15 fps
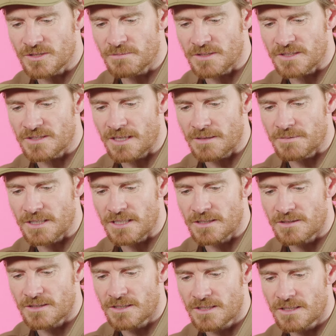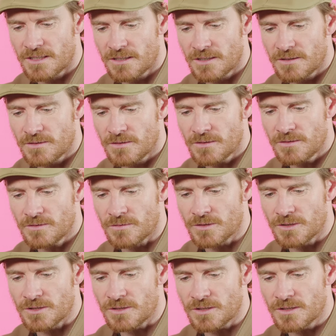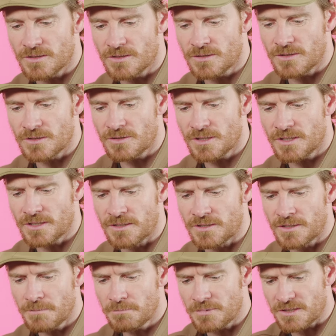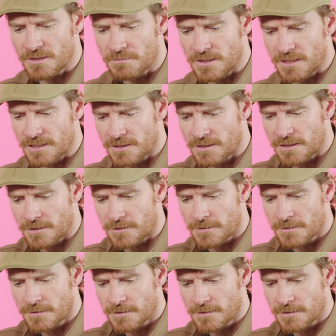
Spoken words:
something's happening here. Oh, she's trying to dump something in there.